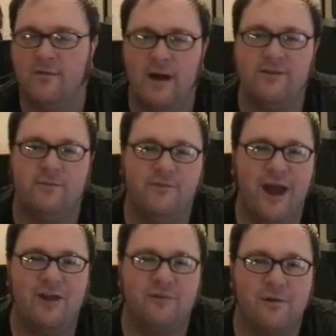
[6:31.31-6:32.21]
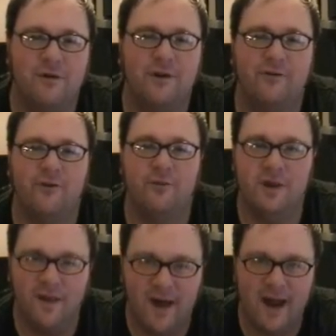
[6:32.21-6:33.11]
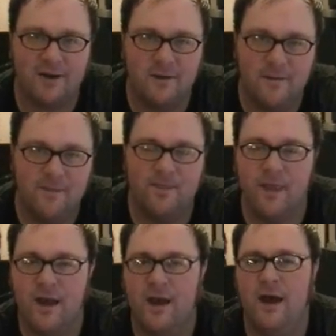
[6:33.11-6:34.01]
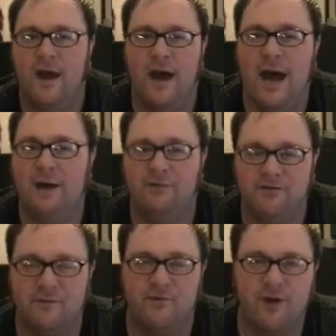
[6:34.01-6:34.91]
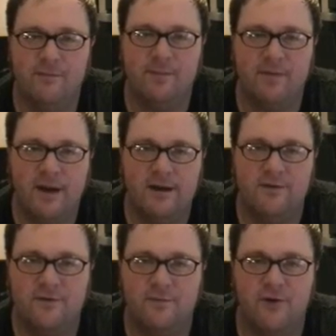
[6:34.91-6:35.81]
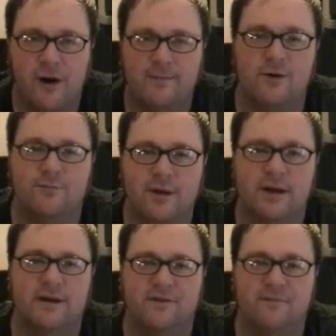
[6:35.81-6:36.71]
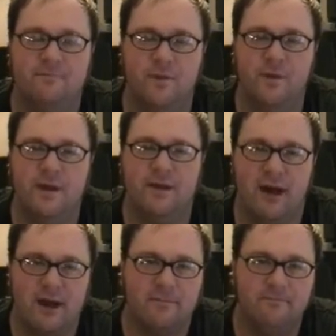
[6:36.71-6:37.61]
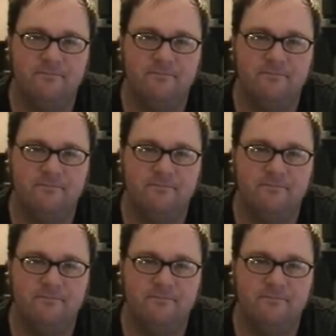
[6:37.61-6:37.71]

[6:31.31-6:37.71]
Find some jazz recordings you really like, with some trumpet players, some trombone players you really like.